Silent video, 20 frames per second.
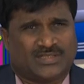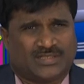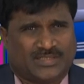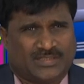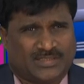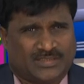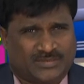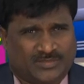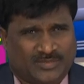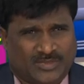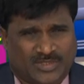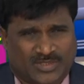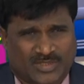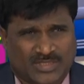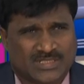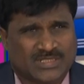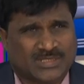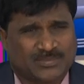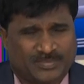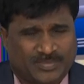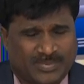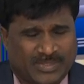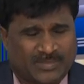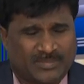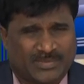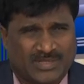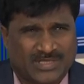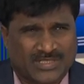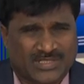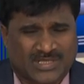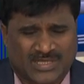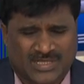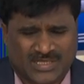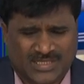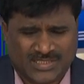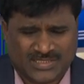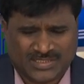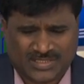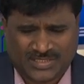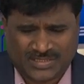line because permanent channel
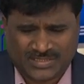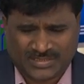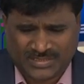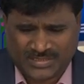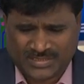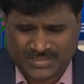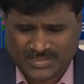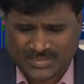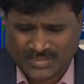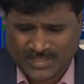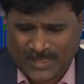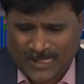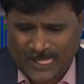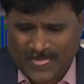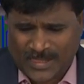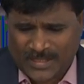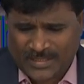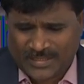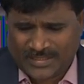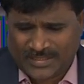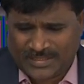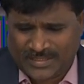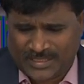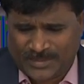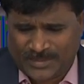is not there. In a